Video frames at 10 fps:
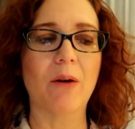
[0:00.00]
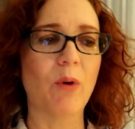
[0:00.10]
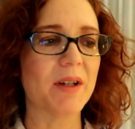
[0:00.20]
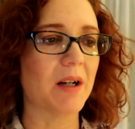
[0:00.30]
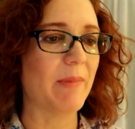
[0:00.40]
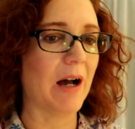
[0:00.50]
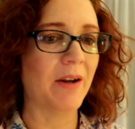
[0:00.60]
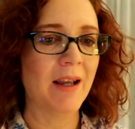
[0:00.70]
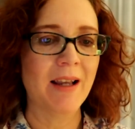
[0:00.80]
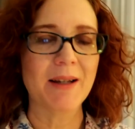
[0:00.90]
It wasn't
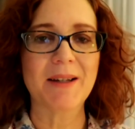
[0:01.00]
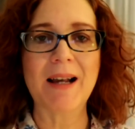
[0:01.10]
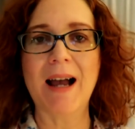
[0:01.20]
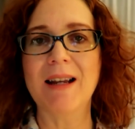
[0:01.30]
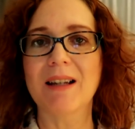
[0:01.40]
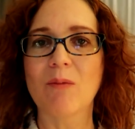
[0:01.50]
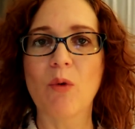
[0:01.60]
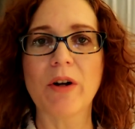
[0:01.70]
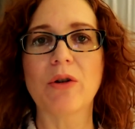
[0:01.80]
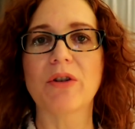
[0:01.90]
about signs and
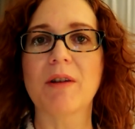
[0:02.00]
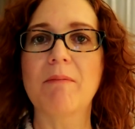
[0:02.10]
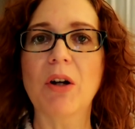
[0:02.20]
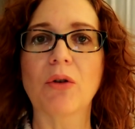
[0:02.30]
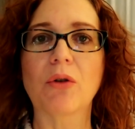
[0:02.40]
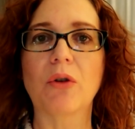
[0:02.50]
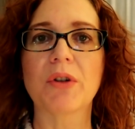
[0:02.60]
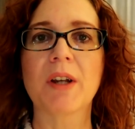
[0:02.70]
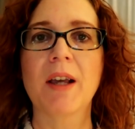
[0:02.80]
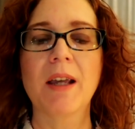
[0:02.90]
wonders and
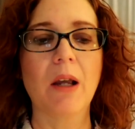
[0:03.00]
miracles.